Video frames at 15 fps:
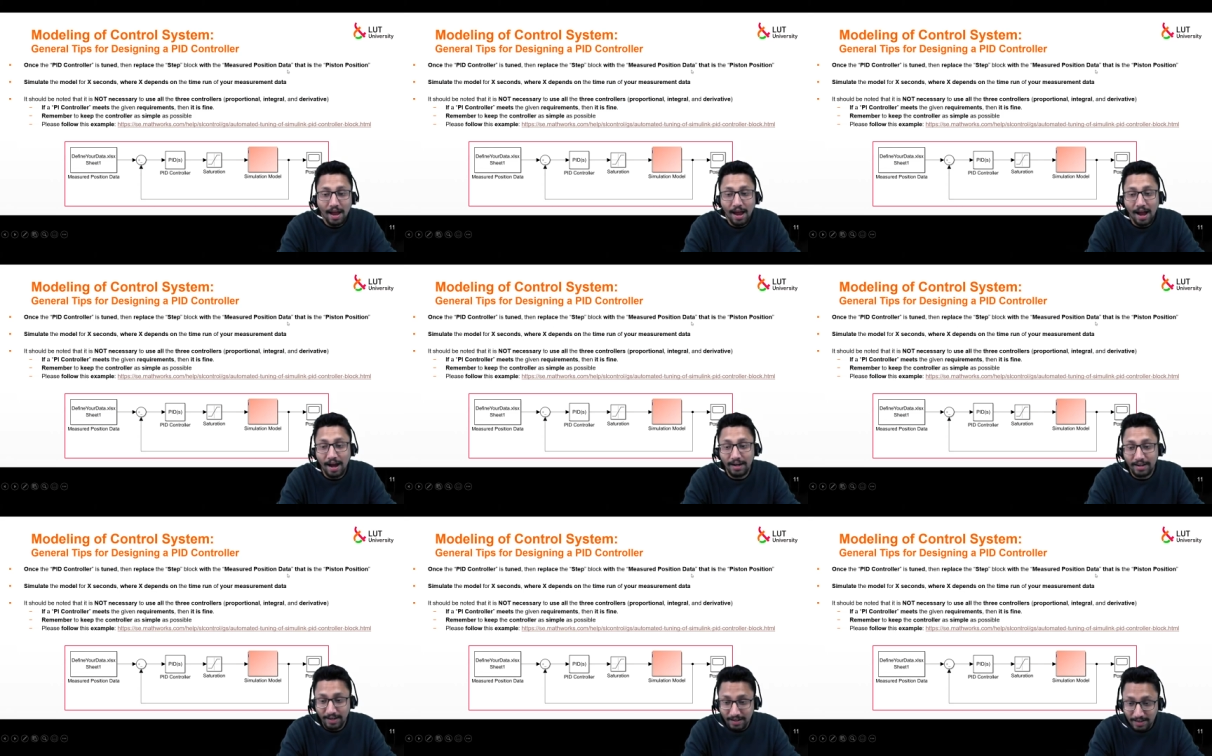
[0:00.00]

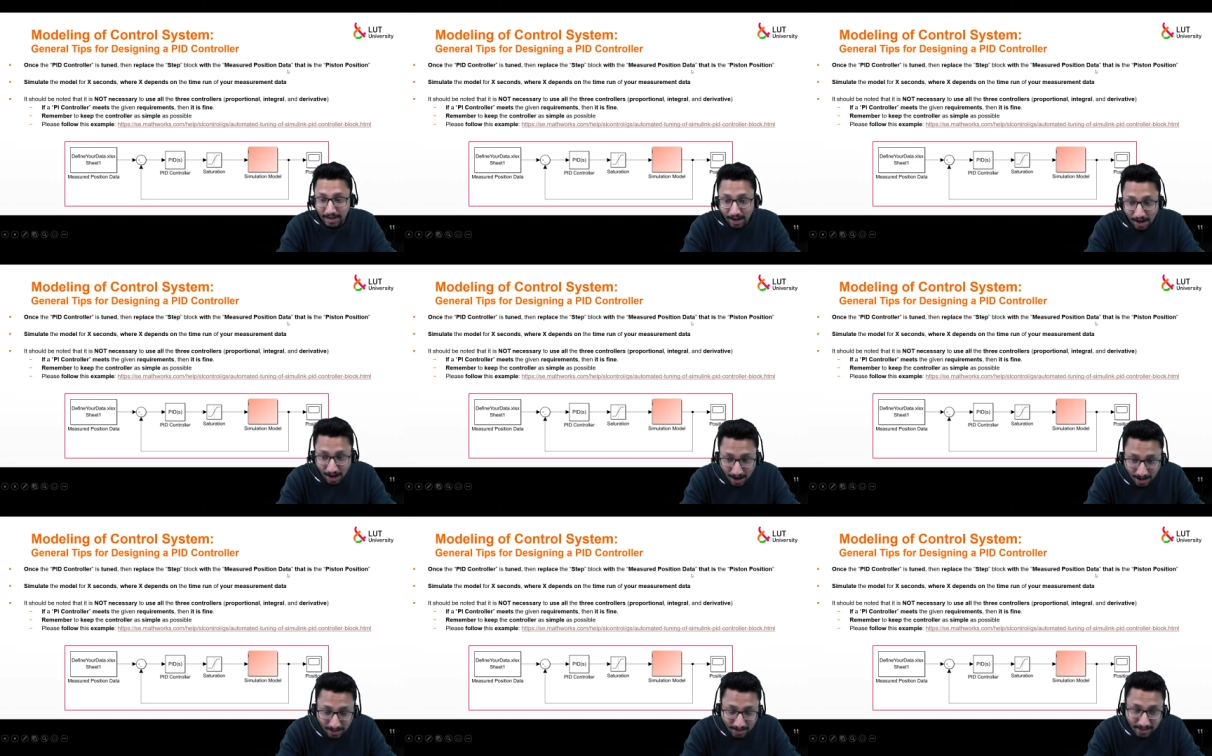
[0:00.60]
and in
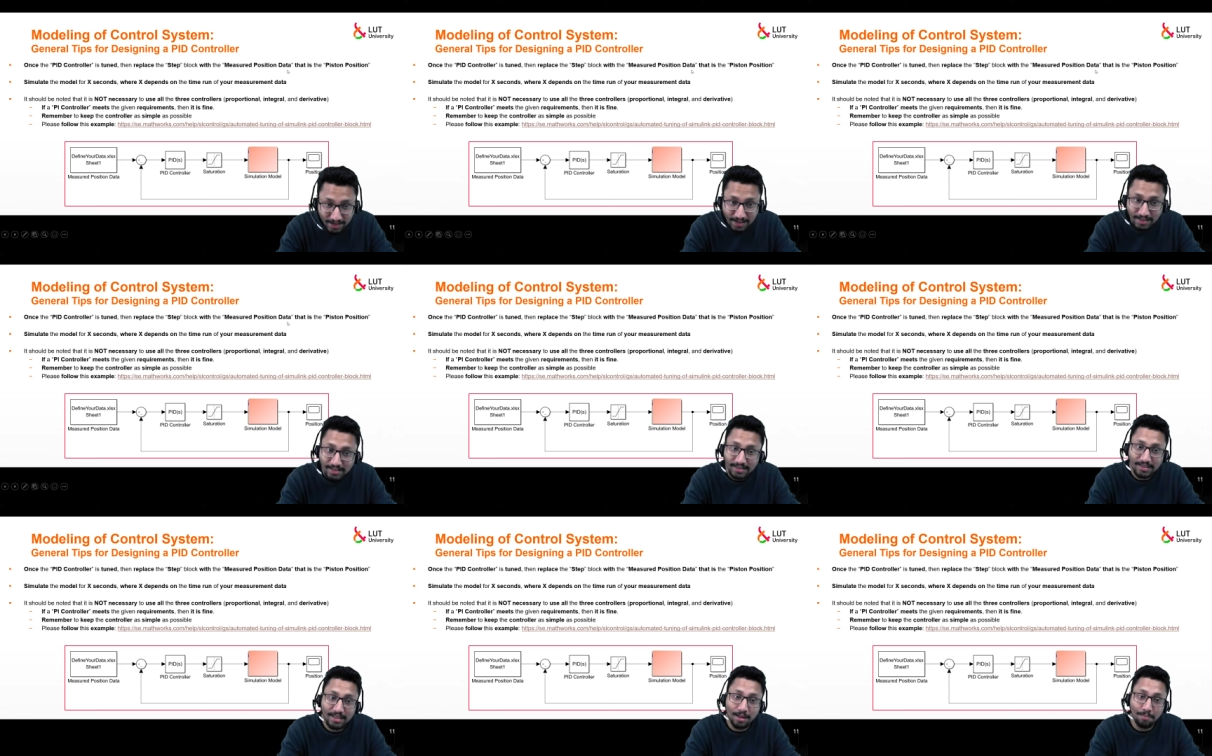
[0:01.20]
our case
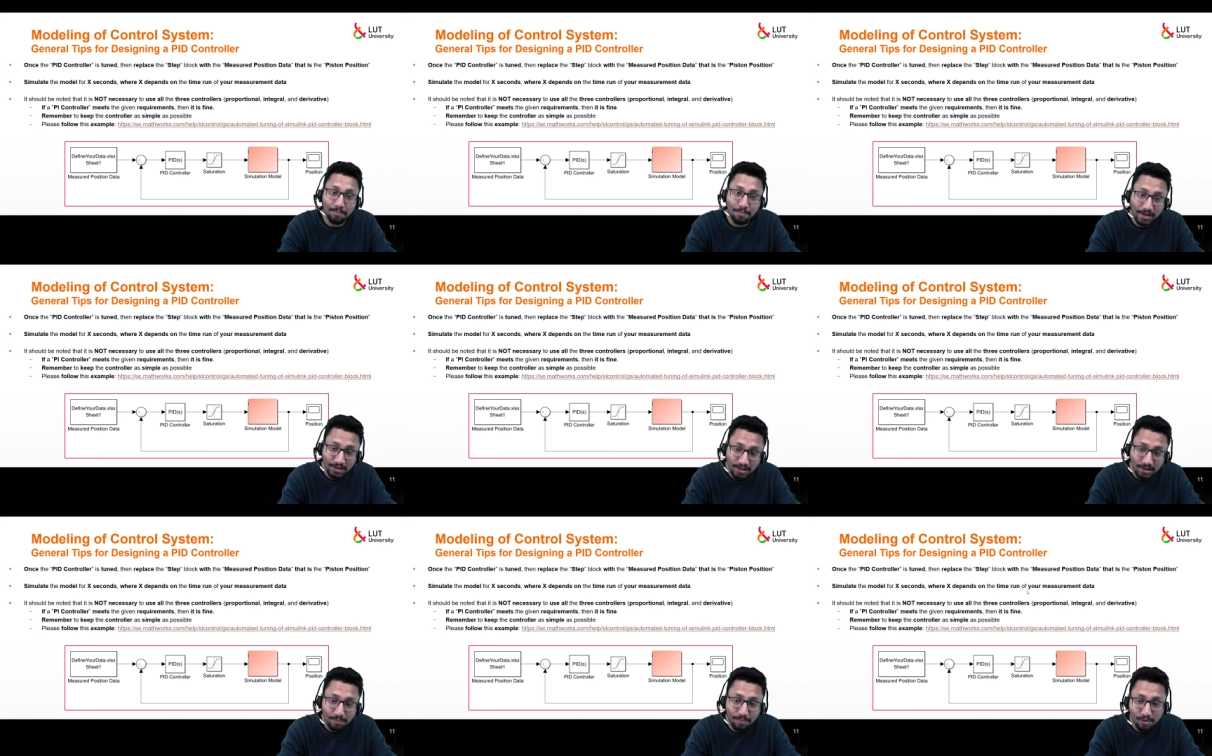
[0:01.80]
the
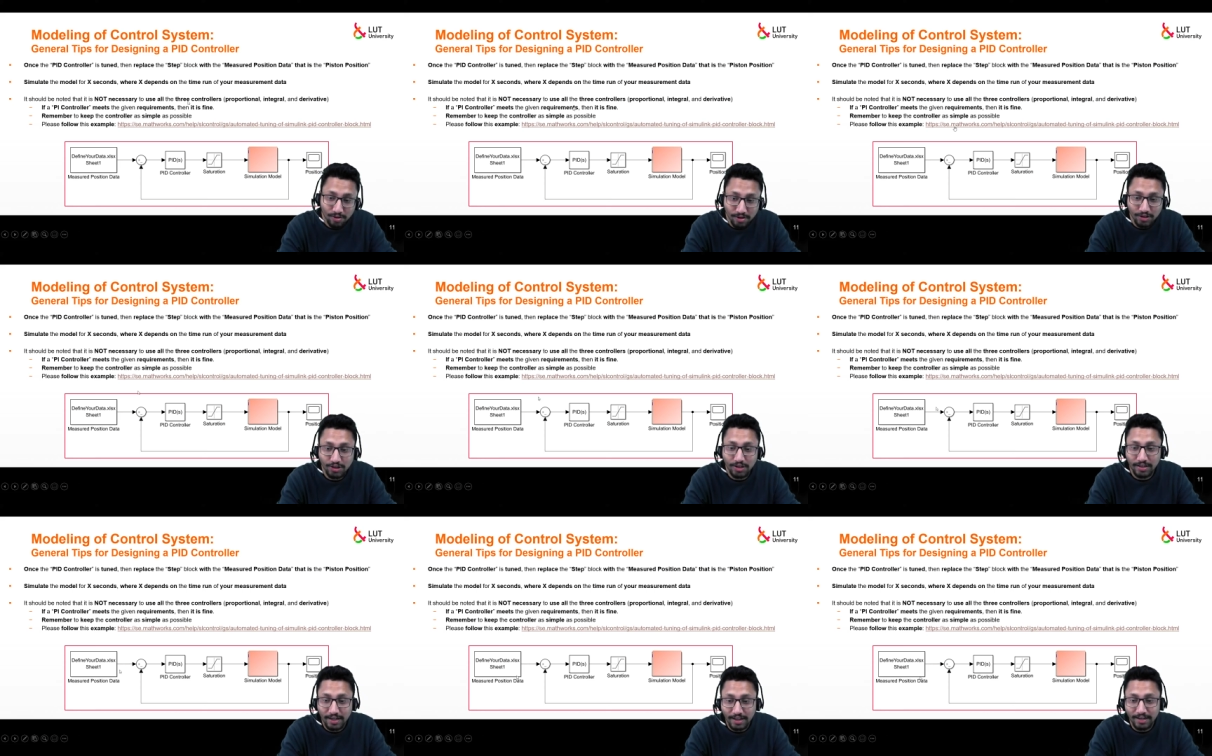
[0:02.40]
measured
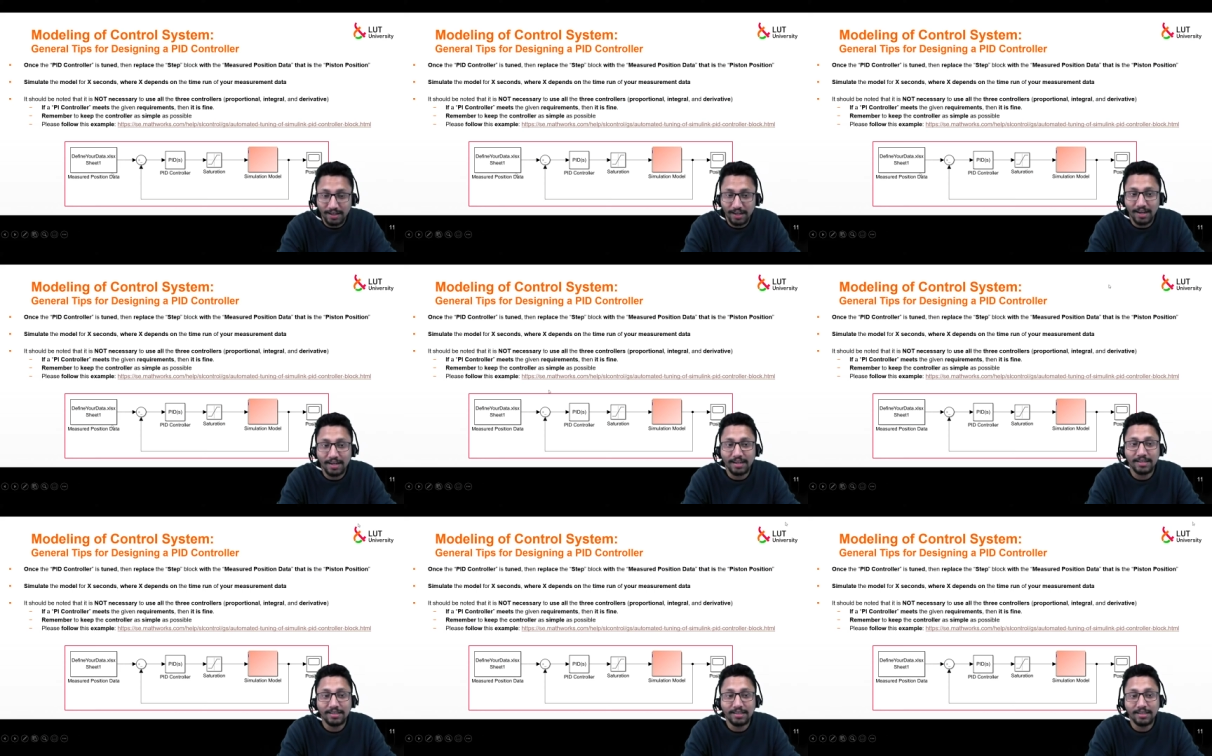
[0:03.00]
position data
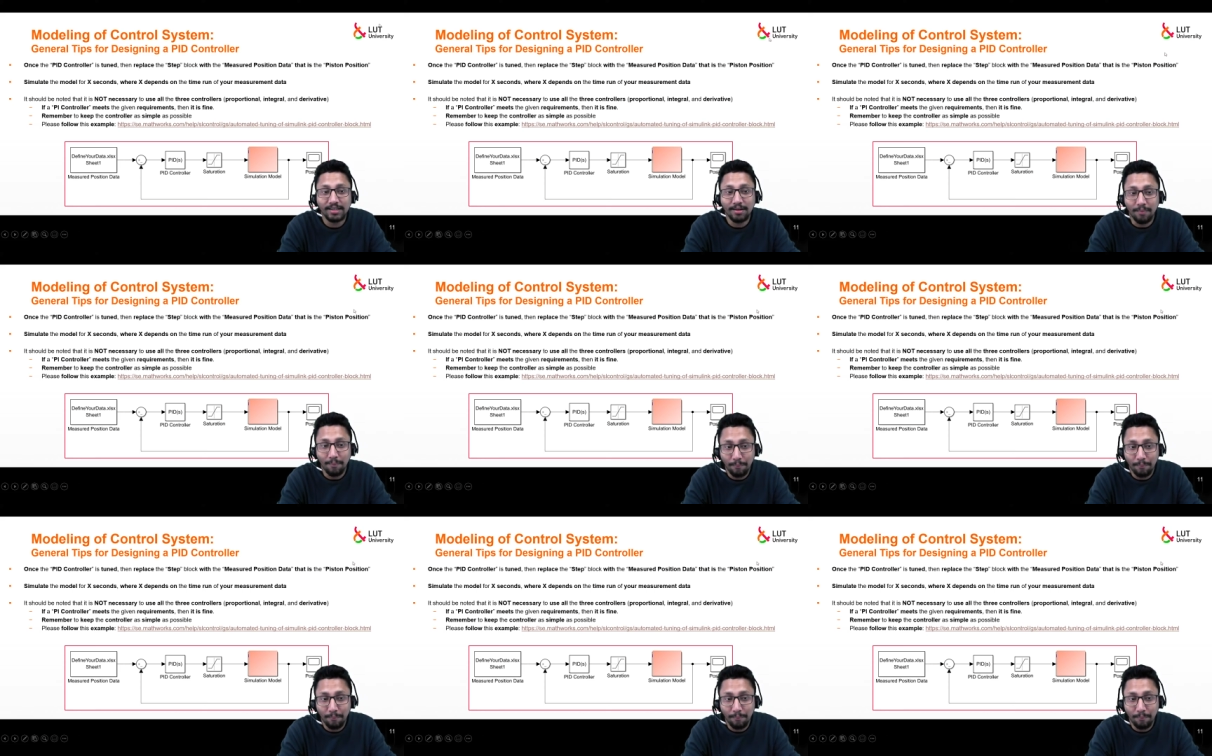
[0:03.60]
is the